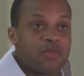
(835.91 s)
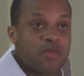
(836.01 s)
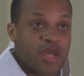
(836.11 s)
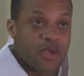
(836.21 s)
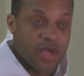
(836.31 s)

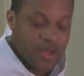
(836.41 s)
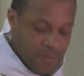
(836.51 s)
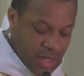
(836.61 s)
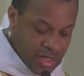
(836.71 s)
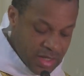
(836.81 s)
Mary,
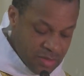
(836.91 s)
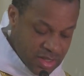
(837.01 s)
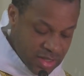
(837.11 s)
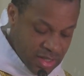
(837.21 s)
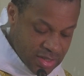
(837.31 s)
and
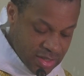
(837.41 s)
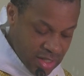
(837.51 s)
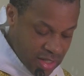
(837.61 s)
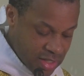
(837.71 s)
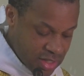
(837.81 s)
imitate
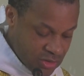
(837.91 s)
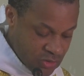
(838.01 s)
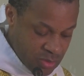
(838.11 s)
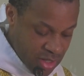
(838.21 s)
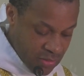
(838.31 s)

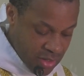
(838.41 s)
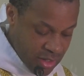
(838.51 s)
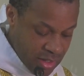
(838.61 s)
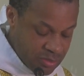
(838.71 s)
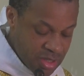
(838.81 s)
little Mary,
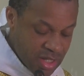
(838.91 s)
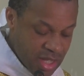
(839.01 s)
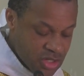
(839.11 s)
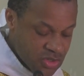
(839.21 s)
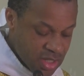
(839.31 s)
being
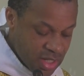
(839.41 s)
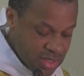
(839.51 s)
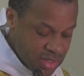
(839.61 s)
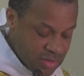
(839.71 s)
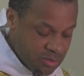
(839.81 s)

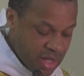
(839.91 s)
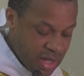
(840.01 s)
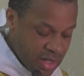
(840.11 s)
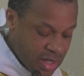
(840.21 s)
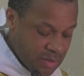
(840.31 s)
educated
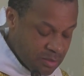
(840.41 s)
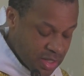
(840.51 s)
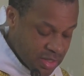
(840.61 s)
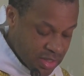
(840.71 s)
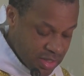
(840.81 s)
by our
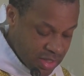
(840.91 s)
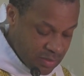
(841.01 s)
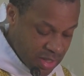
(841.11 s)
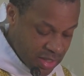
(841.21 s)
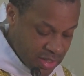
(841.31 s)
mother, the
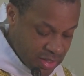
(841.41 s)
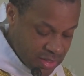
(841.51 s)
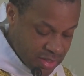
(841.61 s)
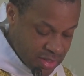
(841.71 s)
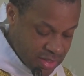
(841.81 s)

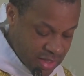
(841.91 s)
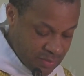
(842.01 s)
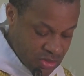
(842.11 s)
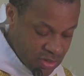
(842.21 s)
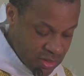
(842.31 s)
Immaculate
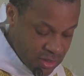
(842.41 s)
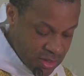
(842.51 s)
Conception,